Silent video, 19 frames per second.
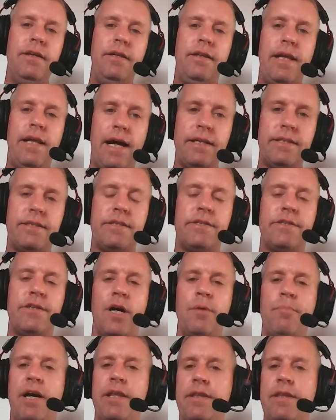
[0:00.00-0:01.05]
that's the
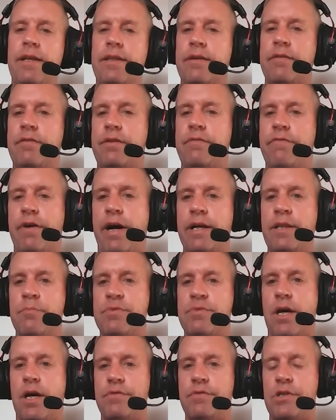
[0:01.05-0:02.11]
type I think that find
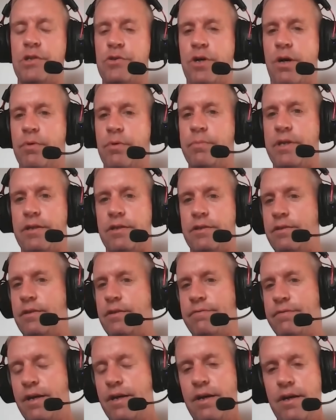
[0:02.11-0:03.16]
themselves in trouble because
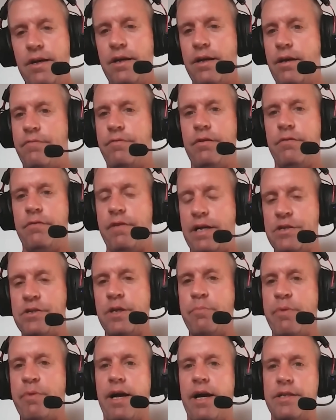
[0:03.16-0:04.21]
if if you
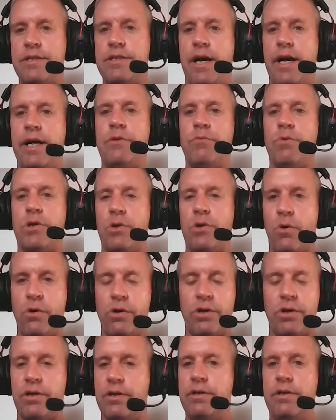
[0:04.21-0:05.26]
eventually back a Thai into a
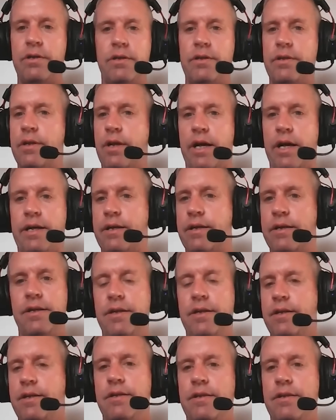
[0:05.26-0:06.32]
corner, like,
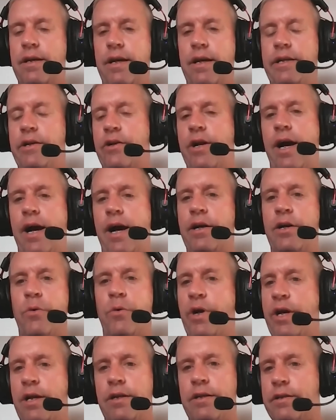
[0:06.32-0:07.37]
and you're not going to
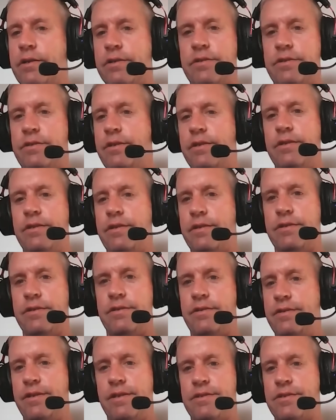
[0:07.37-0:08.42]
win because you, you,
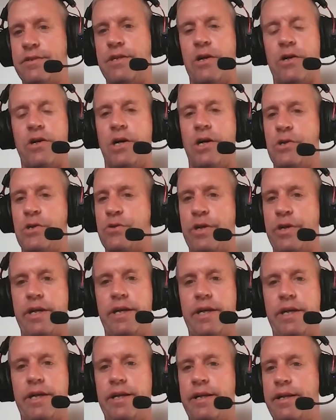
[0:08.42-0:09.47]
you this is their
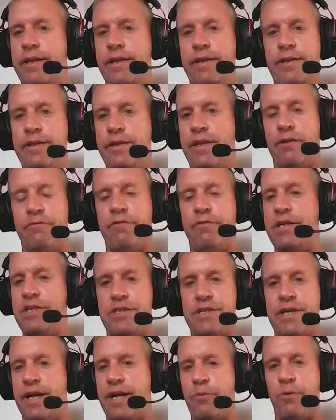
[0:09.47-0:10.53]
country and they'll fight you
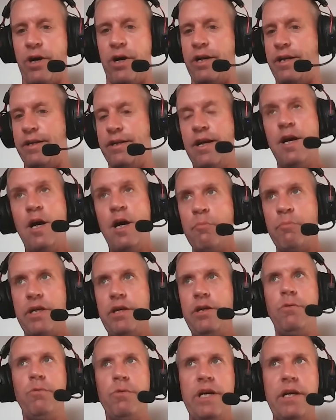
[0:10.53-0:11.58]
ten on one. And but
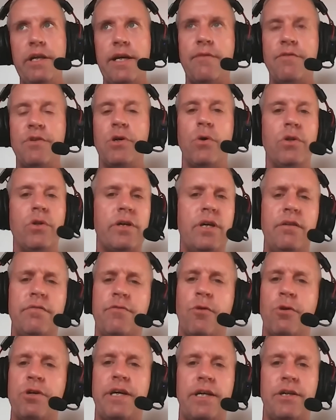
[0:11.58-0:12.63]
you really have to go looking
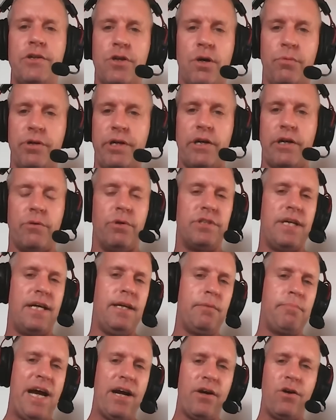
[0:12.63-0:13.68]
for it to get in trouble here. Whereas I
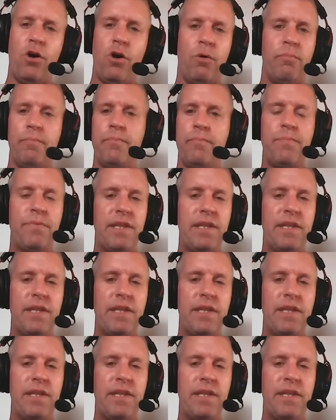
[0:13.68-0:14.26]
think back home,